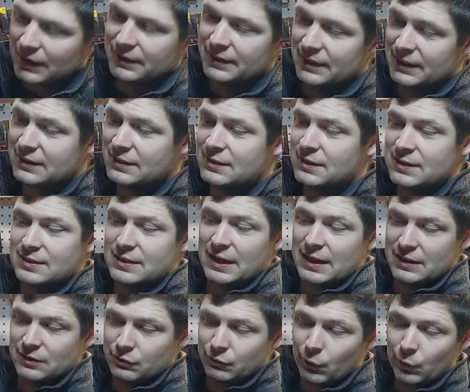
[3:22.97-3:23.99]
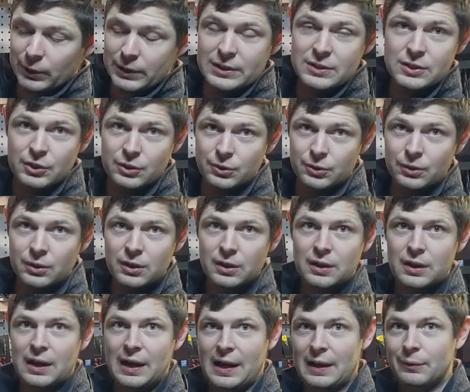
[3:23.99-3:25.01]
this is a size 42.
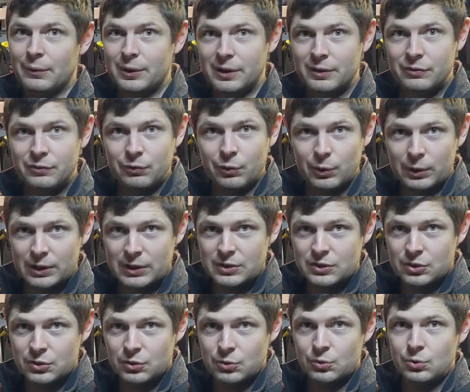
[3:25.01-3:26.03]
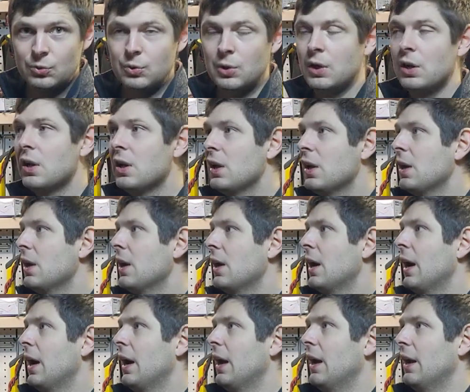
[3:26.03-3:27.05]
I wear a 42
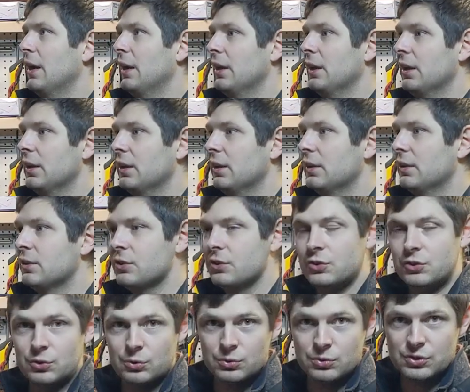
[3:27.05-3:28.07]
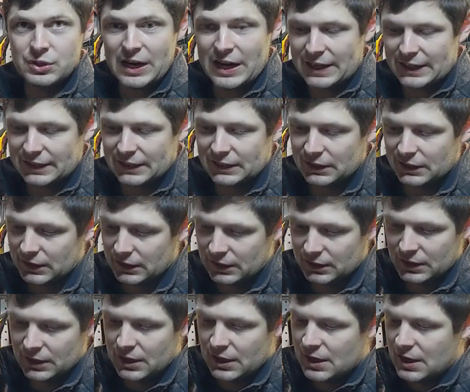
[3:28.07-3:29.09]
suit jacket,
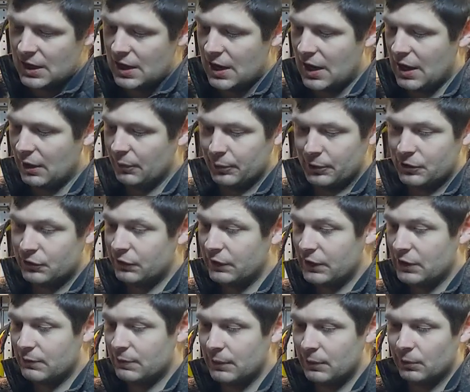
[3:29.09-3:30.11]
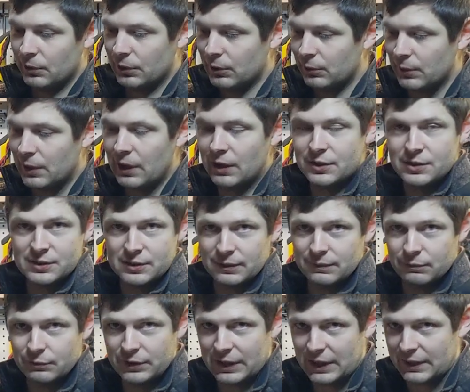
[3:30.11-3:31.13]
which fits me really well.
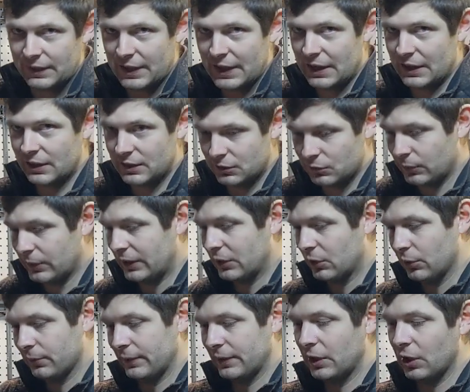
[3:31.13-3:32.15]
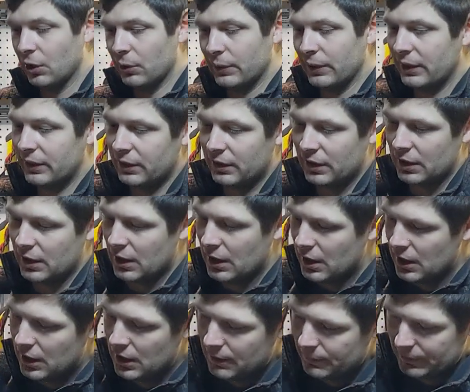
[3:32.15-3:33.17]
Slim fit on that is what I normally go with.
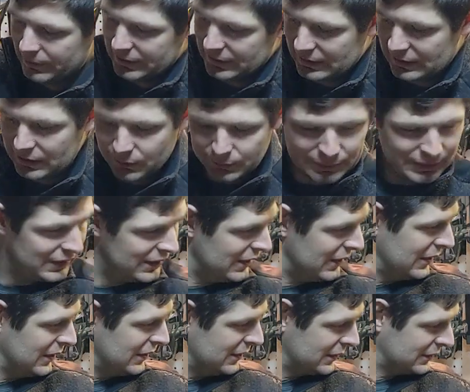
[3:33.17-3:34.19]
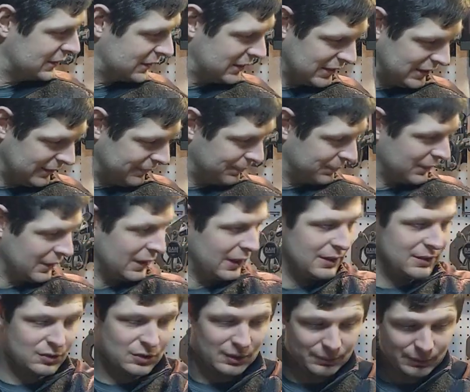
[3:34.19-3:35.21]
But the deal with these,
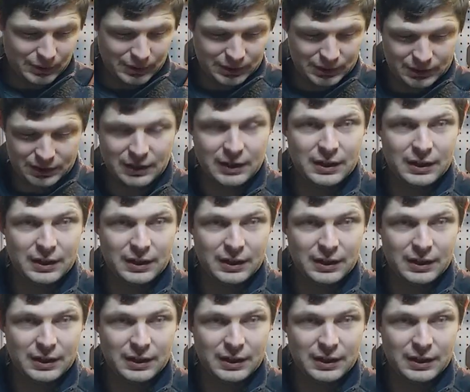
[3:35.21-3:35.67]
and so I'm wearing